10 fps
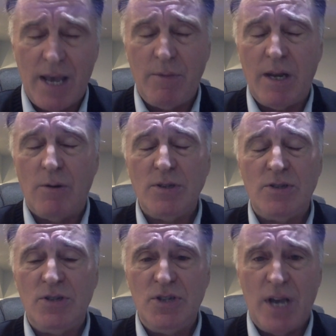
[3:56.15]
I mean, it was
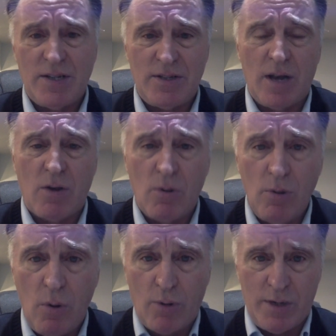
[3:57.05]
just a
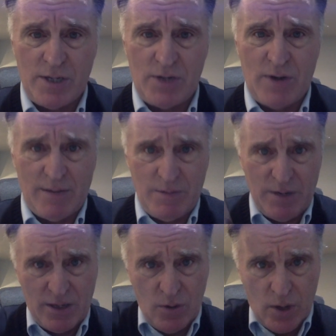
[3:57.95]
glorious time to
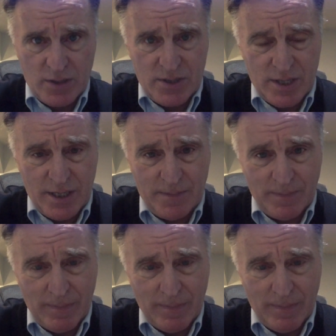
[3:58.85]
be in New York City.